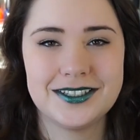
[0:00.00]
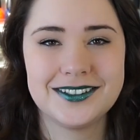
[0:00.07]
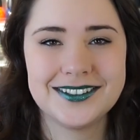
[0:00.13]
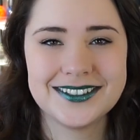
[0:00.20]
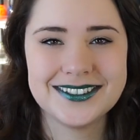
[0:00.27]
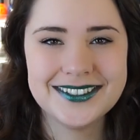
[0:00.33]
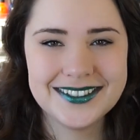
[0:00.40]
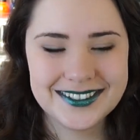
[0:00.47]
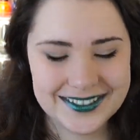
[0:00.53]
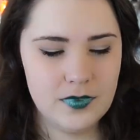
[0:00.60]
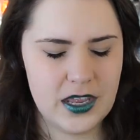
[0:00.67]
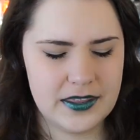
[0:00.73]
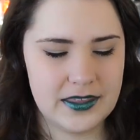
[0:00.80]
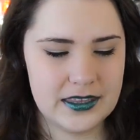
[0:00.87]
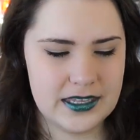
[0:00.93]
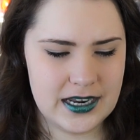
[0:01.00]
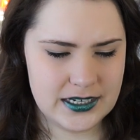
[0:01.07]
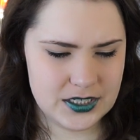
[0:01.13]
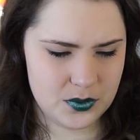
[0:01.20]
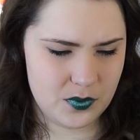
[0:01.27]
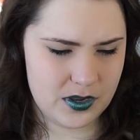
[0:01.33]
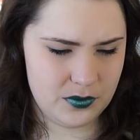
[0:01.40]
and then the
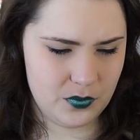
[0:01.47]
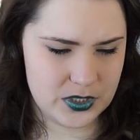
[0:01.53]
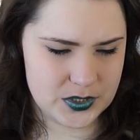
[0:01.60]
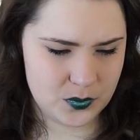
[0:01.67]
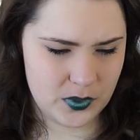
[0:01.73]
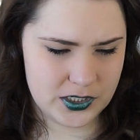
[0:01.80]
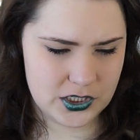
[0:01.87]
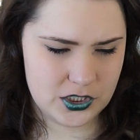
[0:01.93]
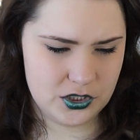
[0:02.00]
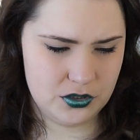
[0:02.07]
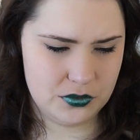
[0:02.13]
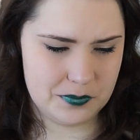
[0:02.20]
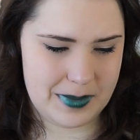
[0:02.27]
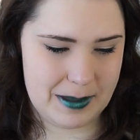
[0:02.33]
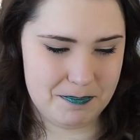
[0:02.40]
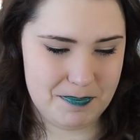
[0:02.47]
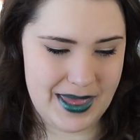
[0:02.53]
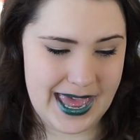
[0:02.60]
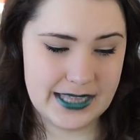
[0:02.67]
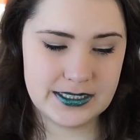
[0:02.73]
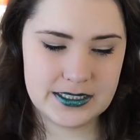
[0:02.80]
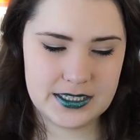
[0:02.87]
next one was what do my
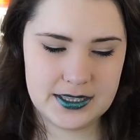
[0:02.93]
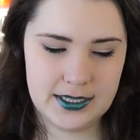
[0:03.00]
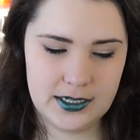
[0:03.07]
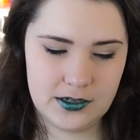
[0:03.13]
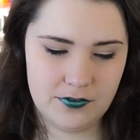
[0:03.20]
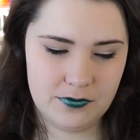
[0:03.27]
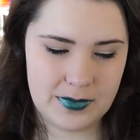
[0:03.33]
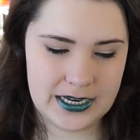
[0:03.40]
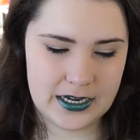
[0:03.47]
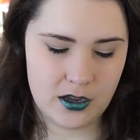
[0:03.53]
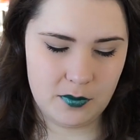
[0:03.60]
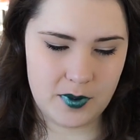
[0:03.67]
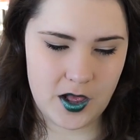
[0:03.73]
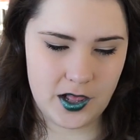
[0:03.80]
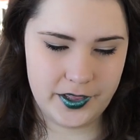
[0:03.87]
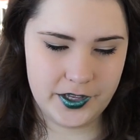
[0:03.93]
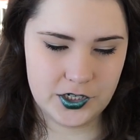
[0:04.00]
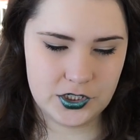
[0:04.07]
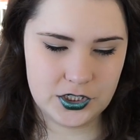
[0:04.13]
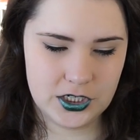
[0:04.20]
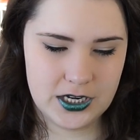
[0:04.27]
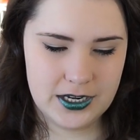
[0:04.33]
pets think of my nail
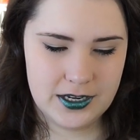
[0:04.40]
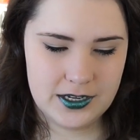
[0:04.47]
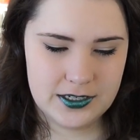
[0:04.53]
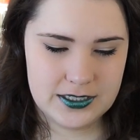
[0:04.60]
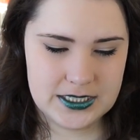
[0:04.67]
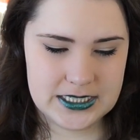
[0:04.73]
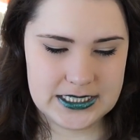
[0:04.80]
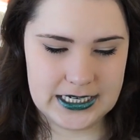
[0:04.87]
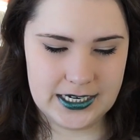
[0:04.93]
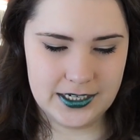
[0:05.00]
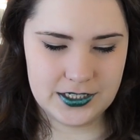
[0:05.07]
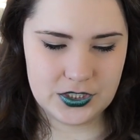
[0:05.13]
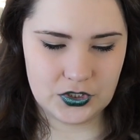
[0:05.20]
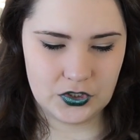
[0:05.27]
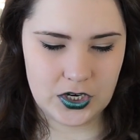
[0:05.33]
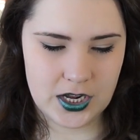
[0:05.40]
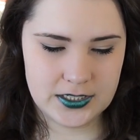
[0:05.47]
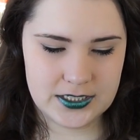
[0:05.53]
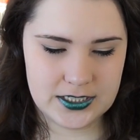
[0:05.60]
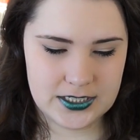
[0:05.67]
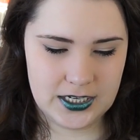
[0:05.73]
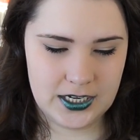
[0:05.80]
polish? Stinks or
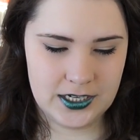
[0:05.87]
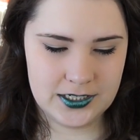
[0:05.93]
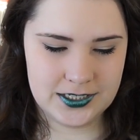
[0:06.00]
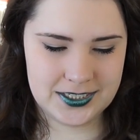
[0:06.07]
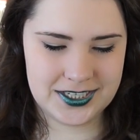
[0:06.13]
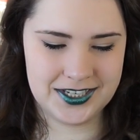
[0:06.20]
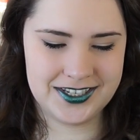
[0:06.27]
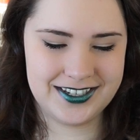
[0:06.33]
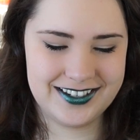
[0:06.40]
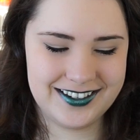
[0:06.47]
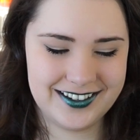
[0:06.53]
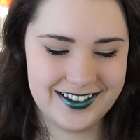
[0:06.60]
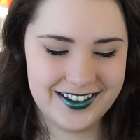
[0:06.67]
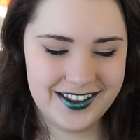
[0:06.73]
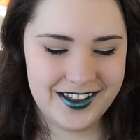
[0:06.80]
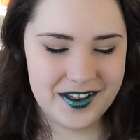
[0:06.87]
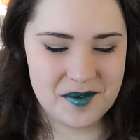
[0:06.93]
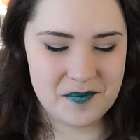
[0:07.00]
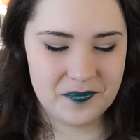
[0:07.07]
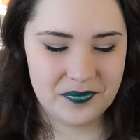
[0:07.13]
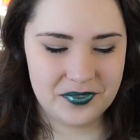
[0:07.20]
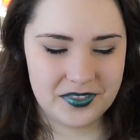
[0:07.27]
not stinks?
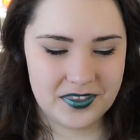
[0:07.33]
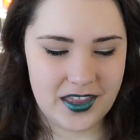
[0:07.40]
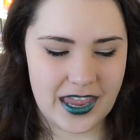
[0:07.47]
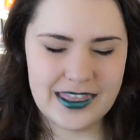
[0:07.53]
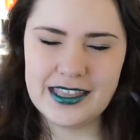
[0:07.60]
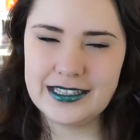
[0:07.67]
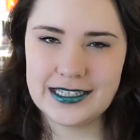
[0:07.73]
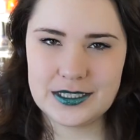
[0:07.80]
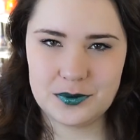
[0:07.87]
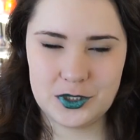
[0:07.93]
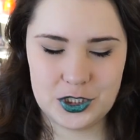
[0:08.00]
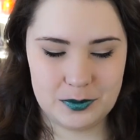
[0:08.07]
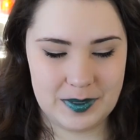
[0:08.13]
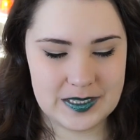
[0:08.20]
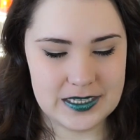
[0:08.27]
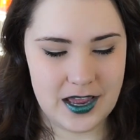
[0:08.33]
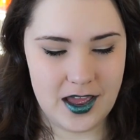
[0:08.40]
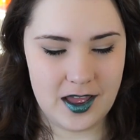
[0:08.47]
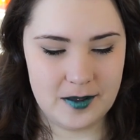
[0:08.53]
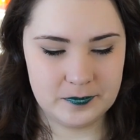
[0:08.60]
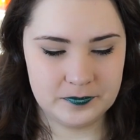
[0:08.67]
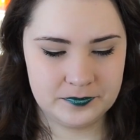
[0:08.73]
I think that's what she means.
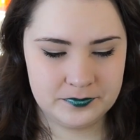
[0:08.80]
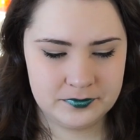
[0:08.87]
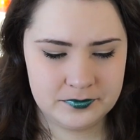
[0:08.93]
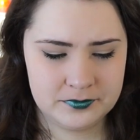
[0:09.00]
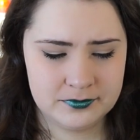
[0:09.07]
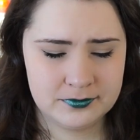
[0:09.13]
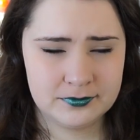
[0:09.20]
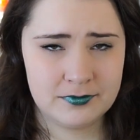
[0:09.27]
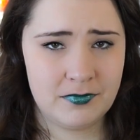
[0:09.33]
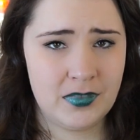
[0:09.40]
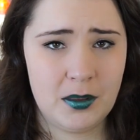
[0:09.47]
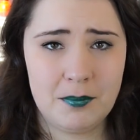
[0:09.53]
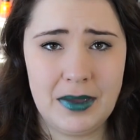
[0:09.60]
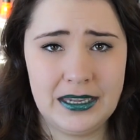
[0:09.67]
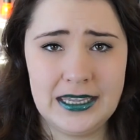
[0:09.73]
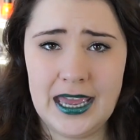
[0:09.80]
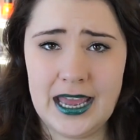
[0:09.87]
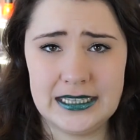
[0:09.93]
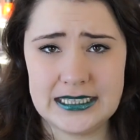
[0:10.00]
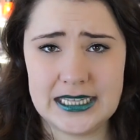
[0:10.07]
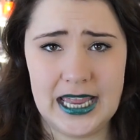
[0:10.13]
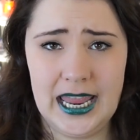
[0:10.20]
Um, my
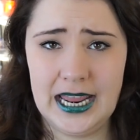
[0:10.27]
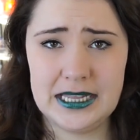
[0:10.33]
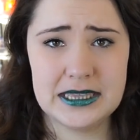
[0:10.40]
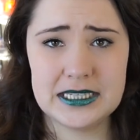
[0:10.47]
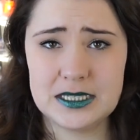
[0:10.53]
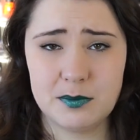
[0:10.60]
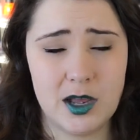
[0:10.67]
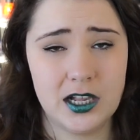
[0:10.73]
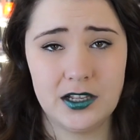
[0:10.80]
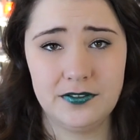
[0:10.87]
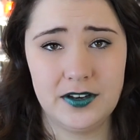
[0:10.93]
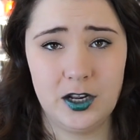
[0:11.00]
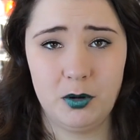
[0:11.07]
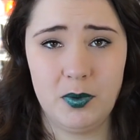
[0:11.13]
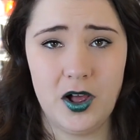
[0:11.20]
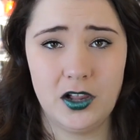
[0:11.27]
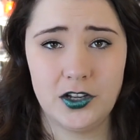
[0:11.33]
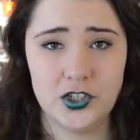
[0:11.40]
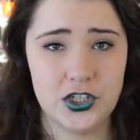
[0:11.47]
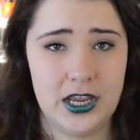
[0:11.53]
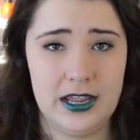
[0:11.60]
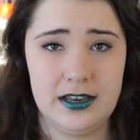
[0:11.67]
cats hate the smell of nail
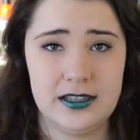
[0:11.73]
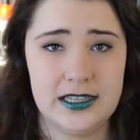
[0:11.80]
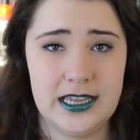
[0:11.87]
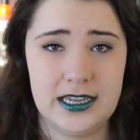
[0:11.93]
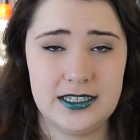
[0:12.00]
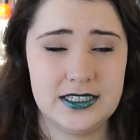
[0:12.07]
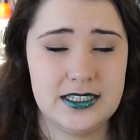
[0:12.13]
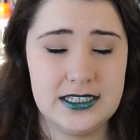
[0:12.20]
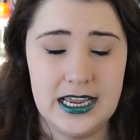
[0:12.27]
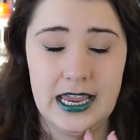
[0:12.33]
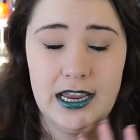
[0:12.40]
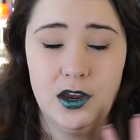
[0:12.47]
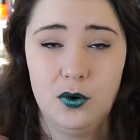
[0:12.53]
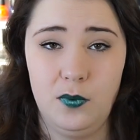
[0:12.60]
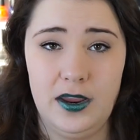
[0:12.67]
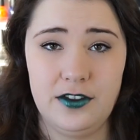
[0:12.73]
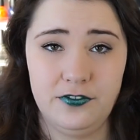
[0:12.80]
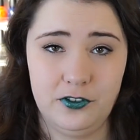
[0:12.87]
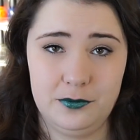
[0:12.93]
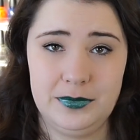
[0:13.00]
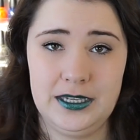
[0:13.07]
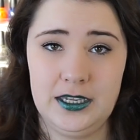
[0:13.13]
polish and they stay away
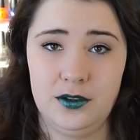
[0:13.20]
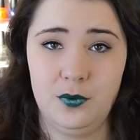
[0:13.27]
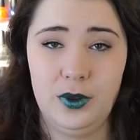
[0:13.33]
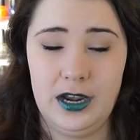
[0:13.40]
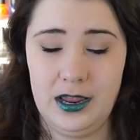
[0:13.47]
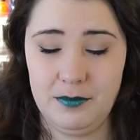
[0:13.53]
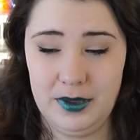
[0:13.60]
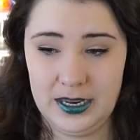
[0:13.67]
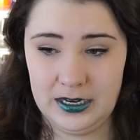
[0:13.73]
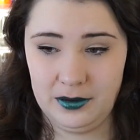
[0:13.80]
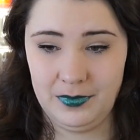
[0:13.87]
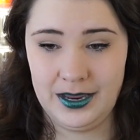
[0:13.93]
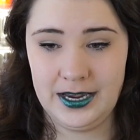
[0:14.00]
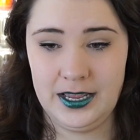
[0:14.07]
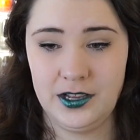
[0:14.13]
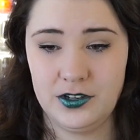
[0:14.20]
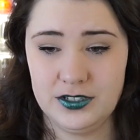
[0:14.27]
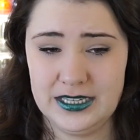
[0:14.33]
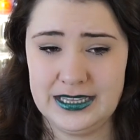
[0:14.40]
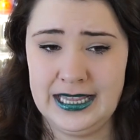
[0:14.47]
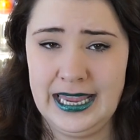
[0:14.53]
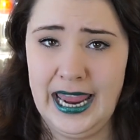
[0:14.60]
from me when I'm painting my
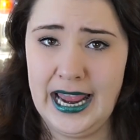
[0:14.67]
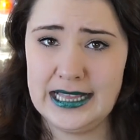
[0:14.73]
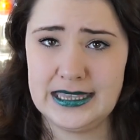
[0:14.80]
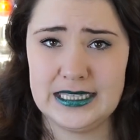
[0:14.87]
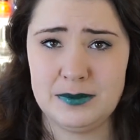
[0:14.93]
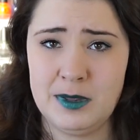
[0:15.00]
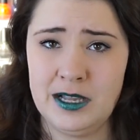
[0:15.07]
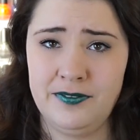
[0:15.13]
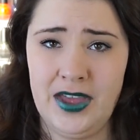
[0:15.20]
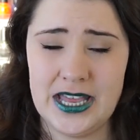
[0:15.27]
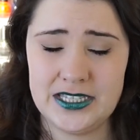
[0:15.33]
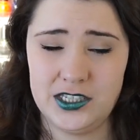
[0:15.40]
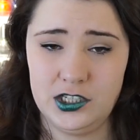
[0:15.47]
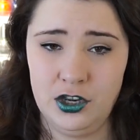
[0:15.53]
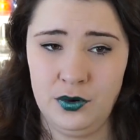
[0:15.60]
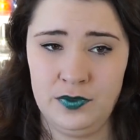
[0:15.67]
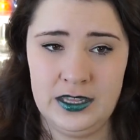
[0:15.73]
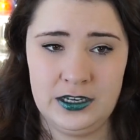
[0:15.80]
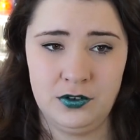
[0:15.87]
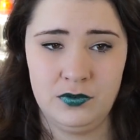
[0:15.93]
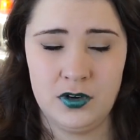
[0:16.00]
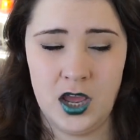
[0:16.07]
nails and they hate the smell of acetone.
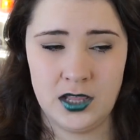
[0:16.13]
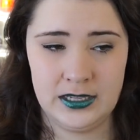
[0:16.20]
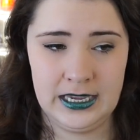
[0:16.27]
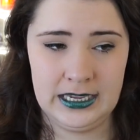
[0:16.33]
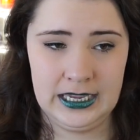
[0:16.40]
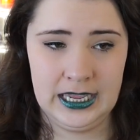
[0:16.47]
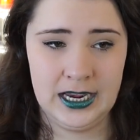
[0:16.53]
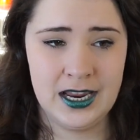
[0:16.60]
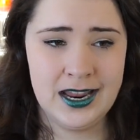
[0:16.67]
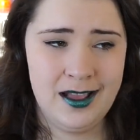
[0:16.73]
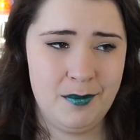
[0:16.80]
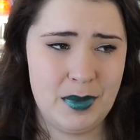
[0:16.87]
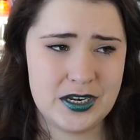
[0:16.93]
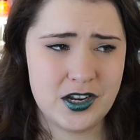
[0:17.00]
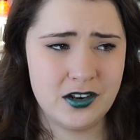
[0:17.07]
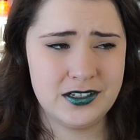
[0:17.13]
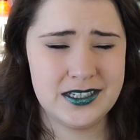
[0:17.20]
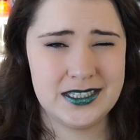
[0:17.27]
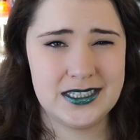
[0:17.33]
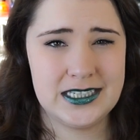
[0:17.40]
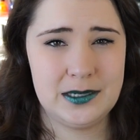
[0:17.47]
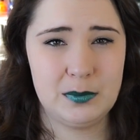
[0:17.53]
They do not like it. My dog
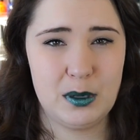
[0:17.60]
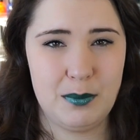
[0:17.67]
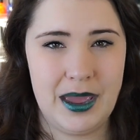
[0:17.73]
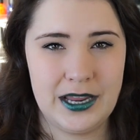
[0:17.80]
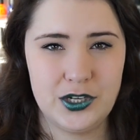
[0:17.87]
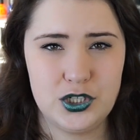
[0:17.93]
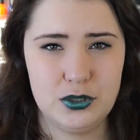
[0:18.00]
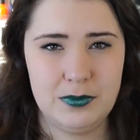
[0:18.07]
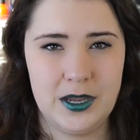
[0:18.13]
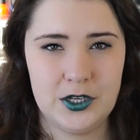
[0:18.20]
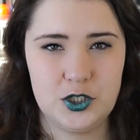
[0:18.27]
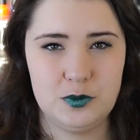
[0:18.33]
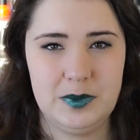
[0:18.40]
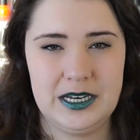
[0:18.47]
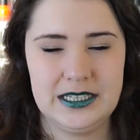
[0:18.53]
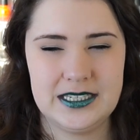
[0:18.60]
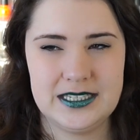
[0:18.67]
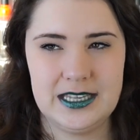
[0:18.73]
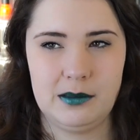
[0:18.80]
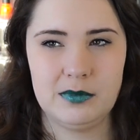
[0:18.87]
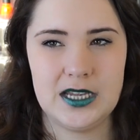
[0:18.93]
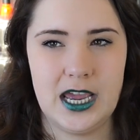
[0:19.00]
doesn't seem to mind too much, but at
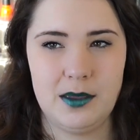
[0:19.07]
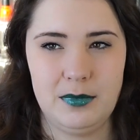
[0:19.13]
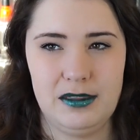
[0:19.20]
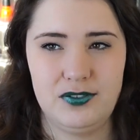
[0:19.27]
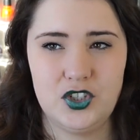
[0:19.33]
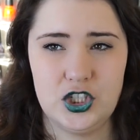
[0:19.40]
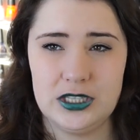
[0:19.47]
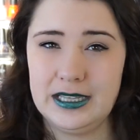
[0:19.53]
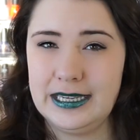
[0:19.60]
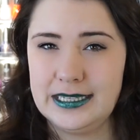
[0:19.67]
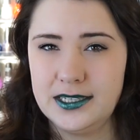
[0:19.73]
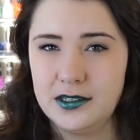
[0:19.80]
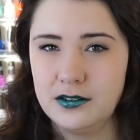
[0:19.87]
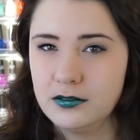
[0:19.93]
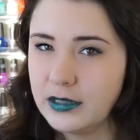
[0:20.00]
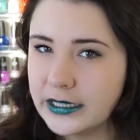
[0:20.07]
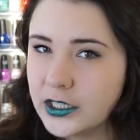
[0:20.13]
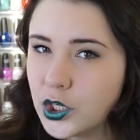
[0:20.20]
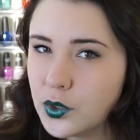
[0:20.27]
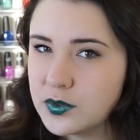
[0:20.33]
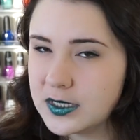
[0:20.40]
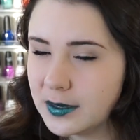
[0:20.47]
the same time, if she like,
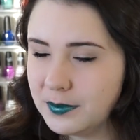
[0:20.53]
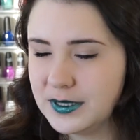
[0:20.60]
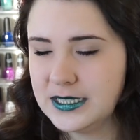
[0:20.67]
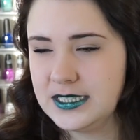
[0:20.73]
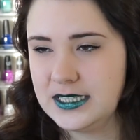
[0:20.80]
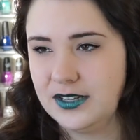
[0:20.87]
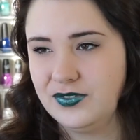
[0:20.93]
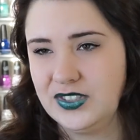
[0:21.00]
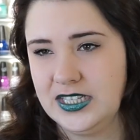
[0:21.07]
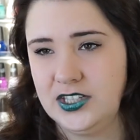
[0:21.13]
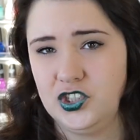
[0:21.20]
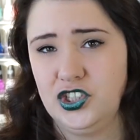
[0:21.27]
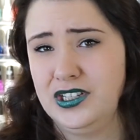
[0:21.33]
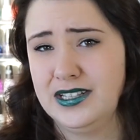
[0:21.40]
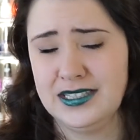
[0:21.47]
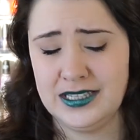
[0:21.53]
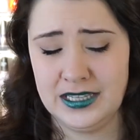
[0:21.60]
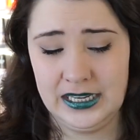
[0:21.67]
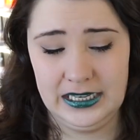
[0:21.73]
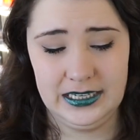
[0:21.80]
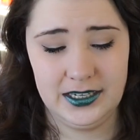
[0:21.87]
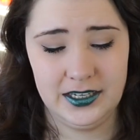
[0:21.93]
like goes up and sniffs it, she
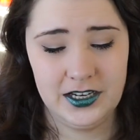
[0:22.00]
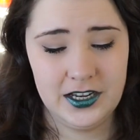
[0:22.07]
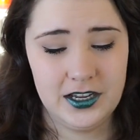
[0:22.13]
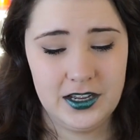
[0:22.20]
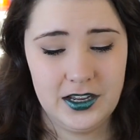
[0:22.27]
doesn't like it.